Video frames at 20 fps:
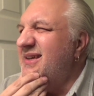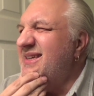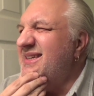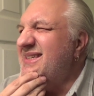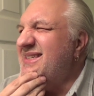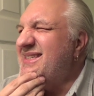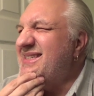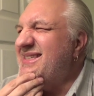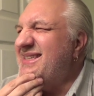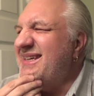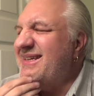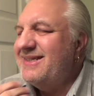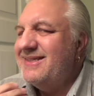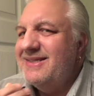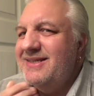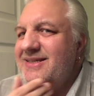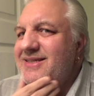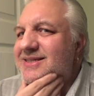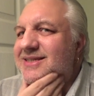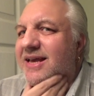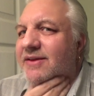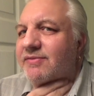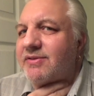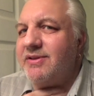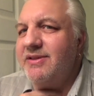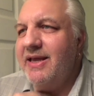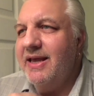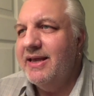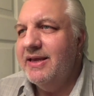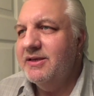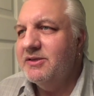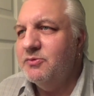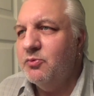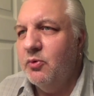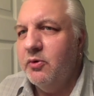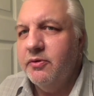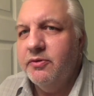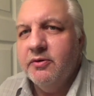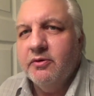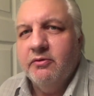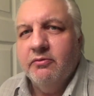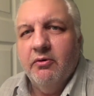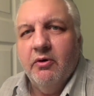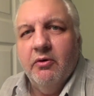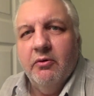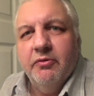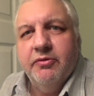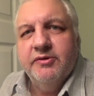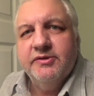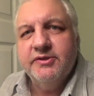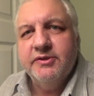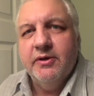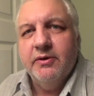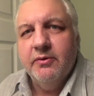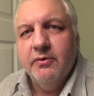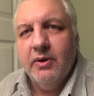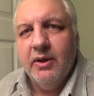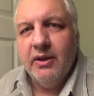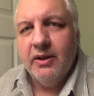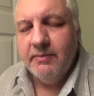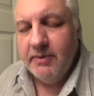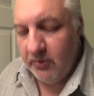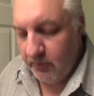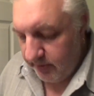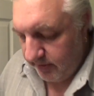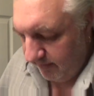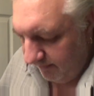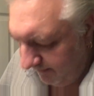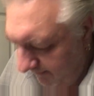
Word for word: six to seven days worth of growth. So uh, let me wet the